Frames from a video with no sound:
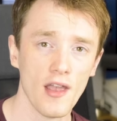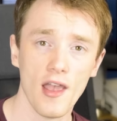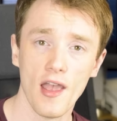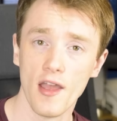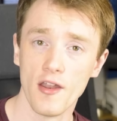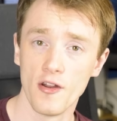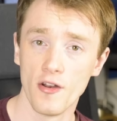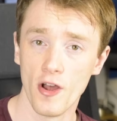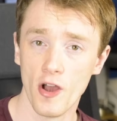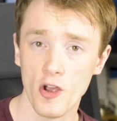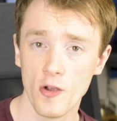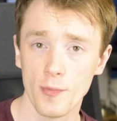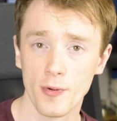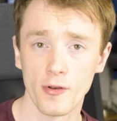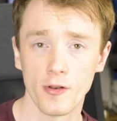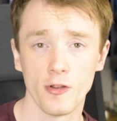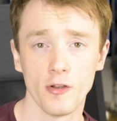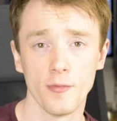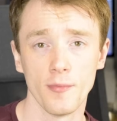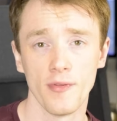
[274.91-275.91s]
In an
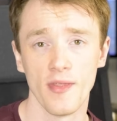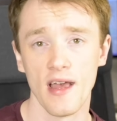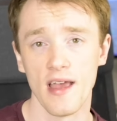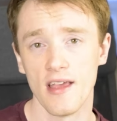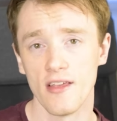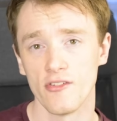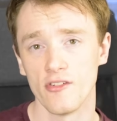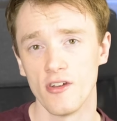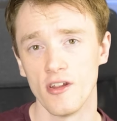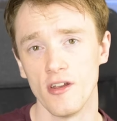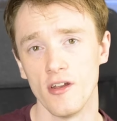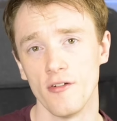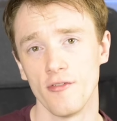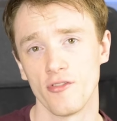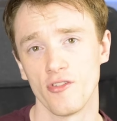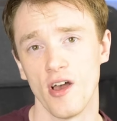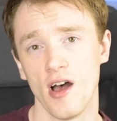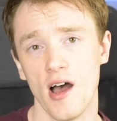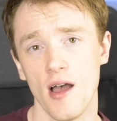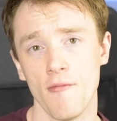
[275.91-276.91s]
open loop, there isn't enough
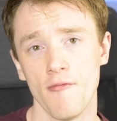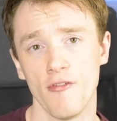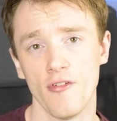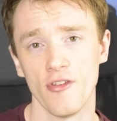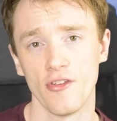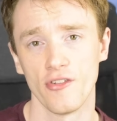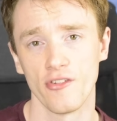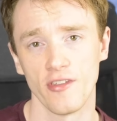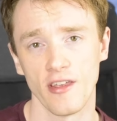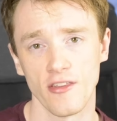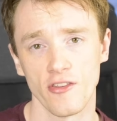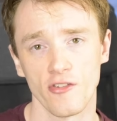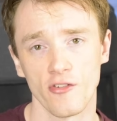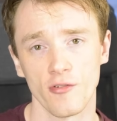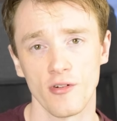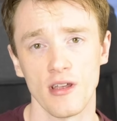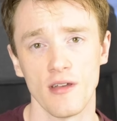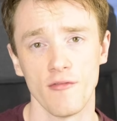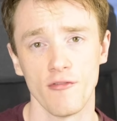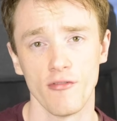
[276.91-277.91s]
time for this
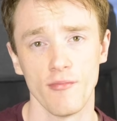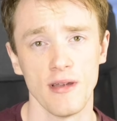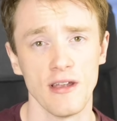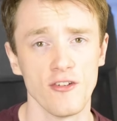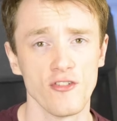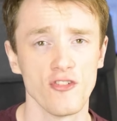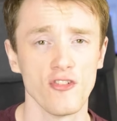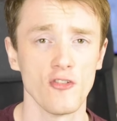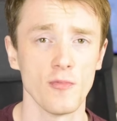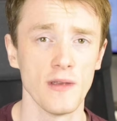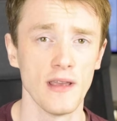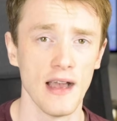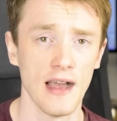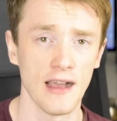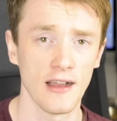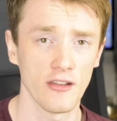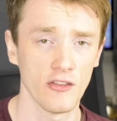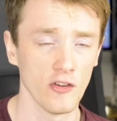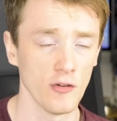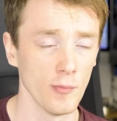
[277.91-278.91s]
sensory information to be
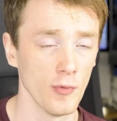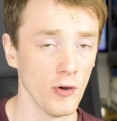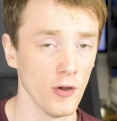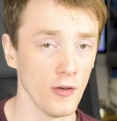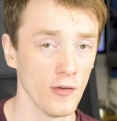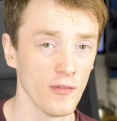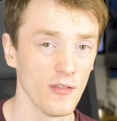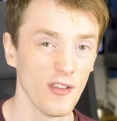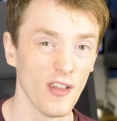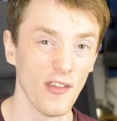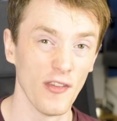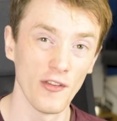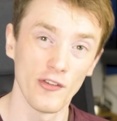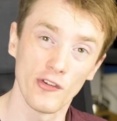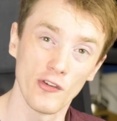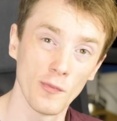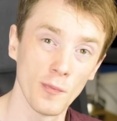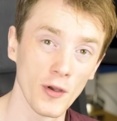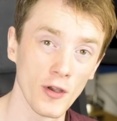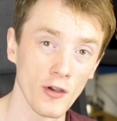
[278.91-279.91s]
acted upon. And
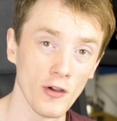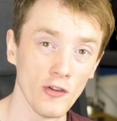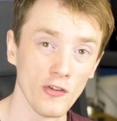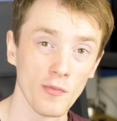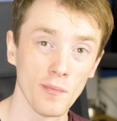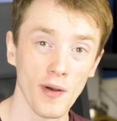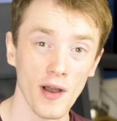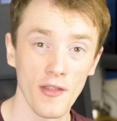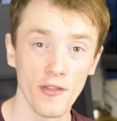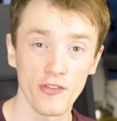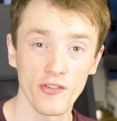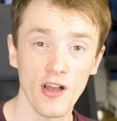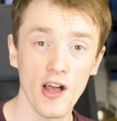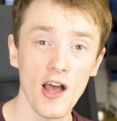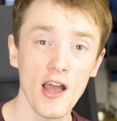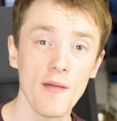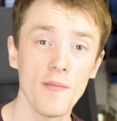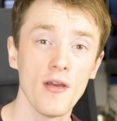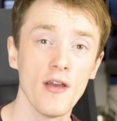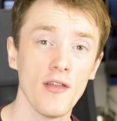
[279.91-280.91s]
this is because by the
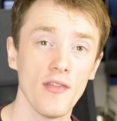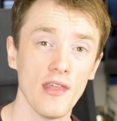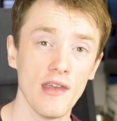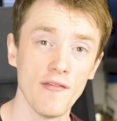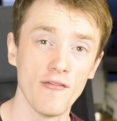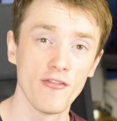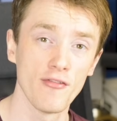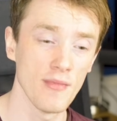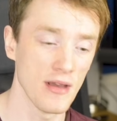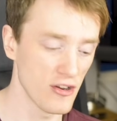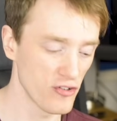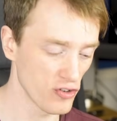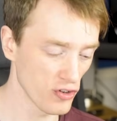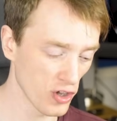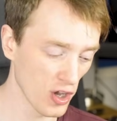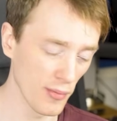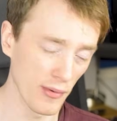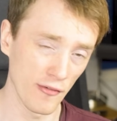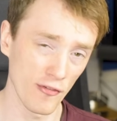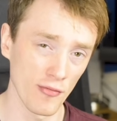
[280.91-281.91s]
time the information
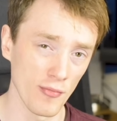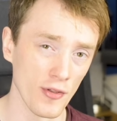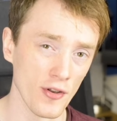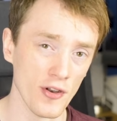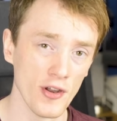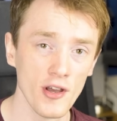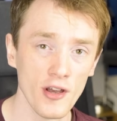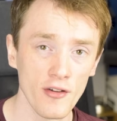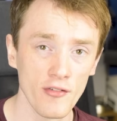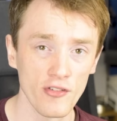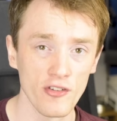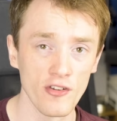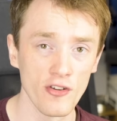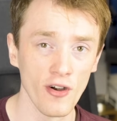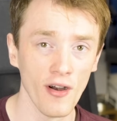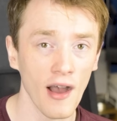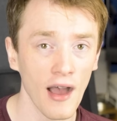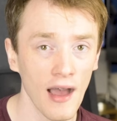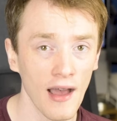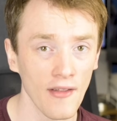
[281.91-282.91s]
coming from the nerves in
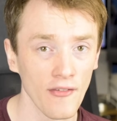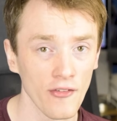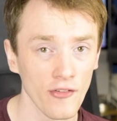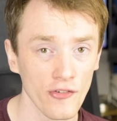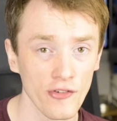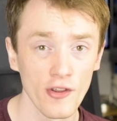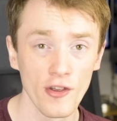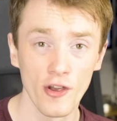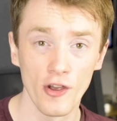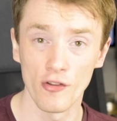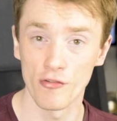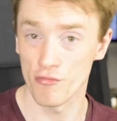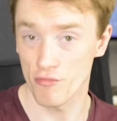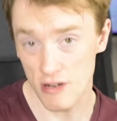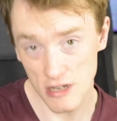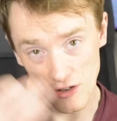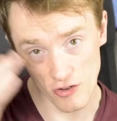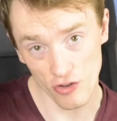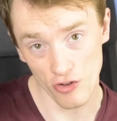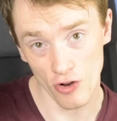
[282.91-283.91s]
your hands has
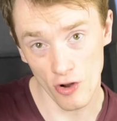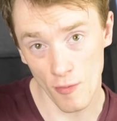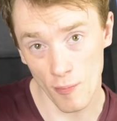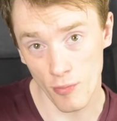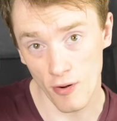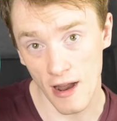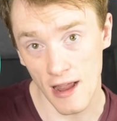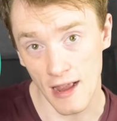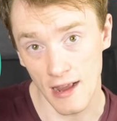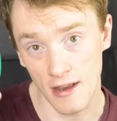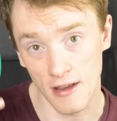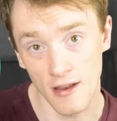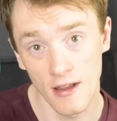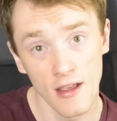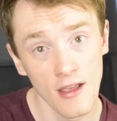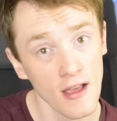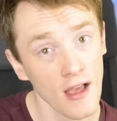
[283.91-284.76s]
reached your brain,